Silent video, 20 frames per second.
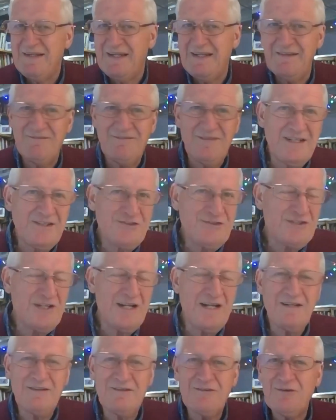in their
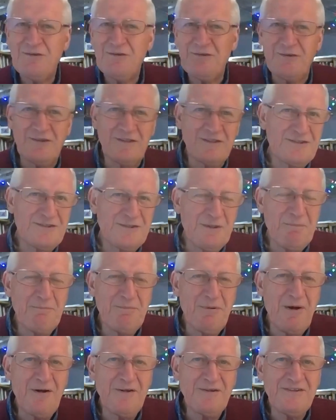childhood or at some
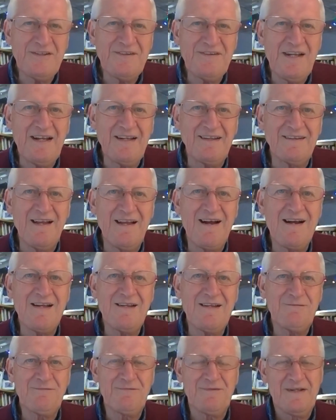point in their
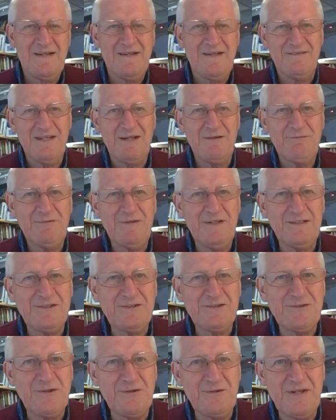life, they feel
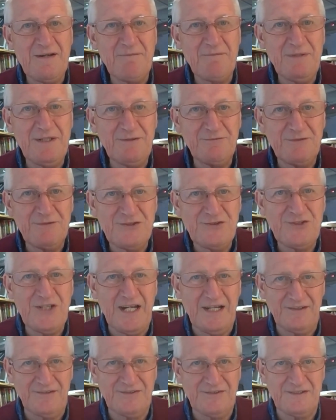as though they've been
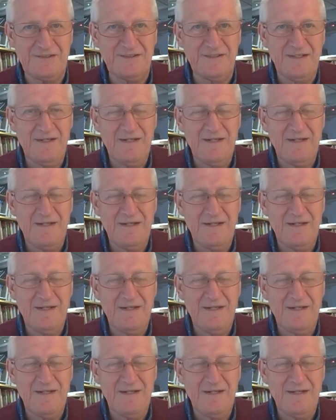rejected.